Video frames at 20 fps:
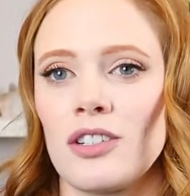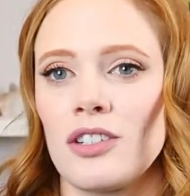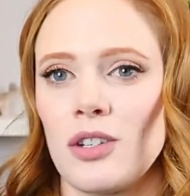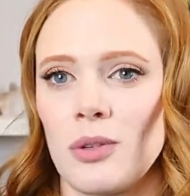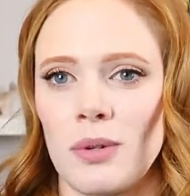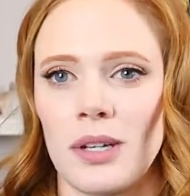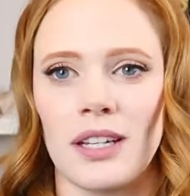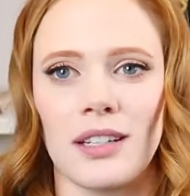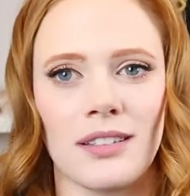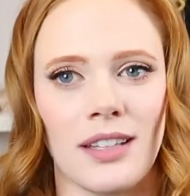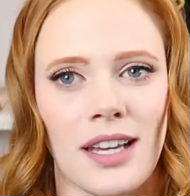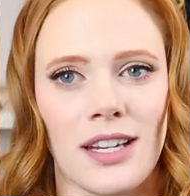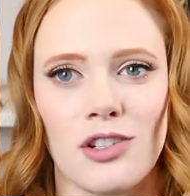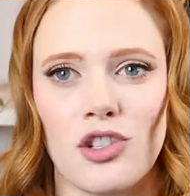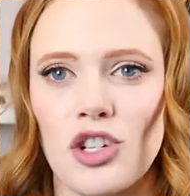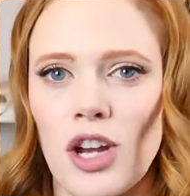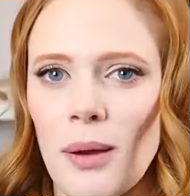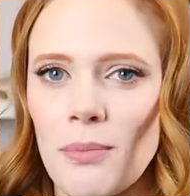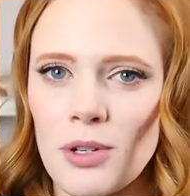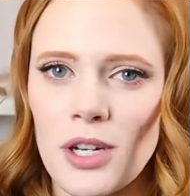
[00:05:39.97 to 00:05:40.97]
doing like
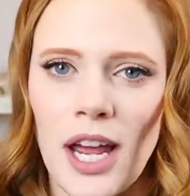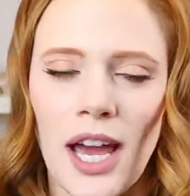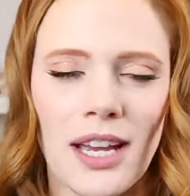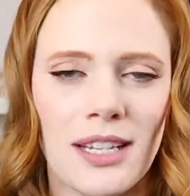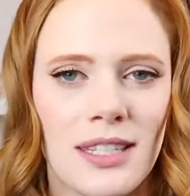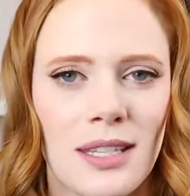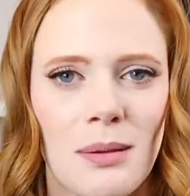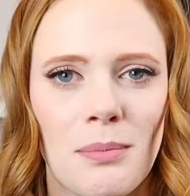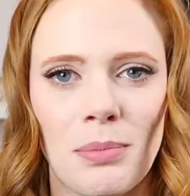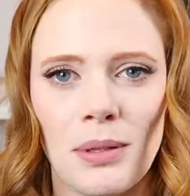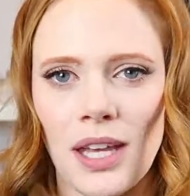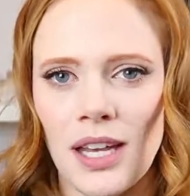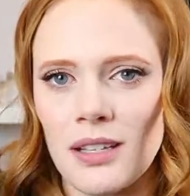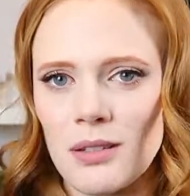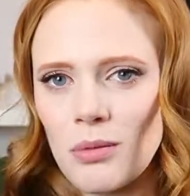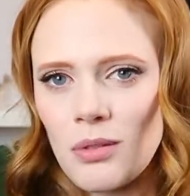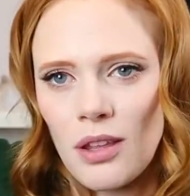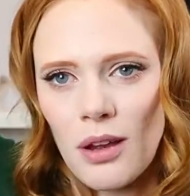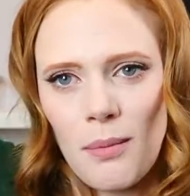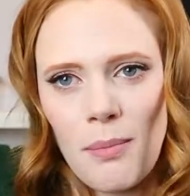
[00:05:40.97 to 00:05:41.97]
jump jacks in
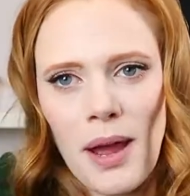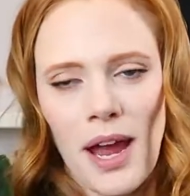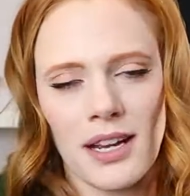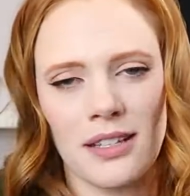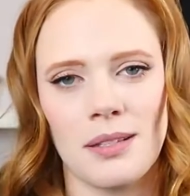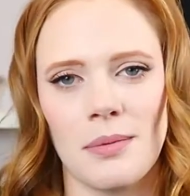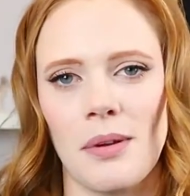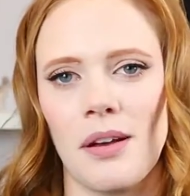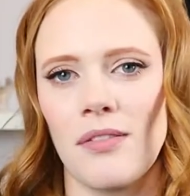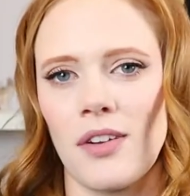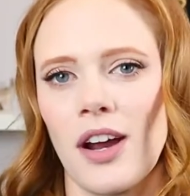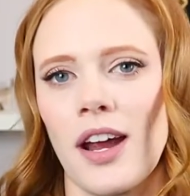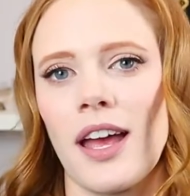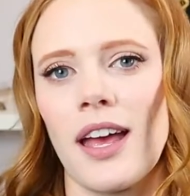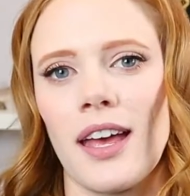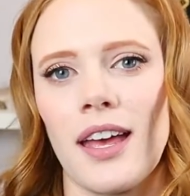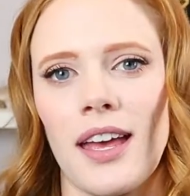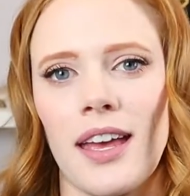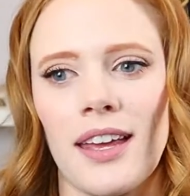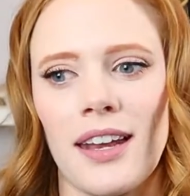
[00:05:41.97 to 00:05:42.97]
place with our bags above our
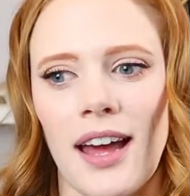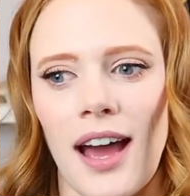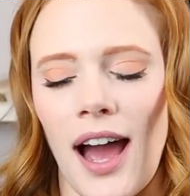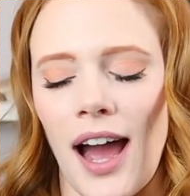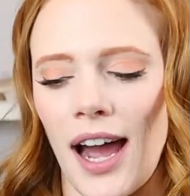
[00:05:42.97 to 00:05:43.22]
head.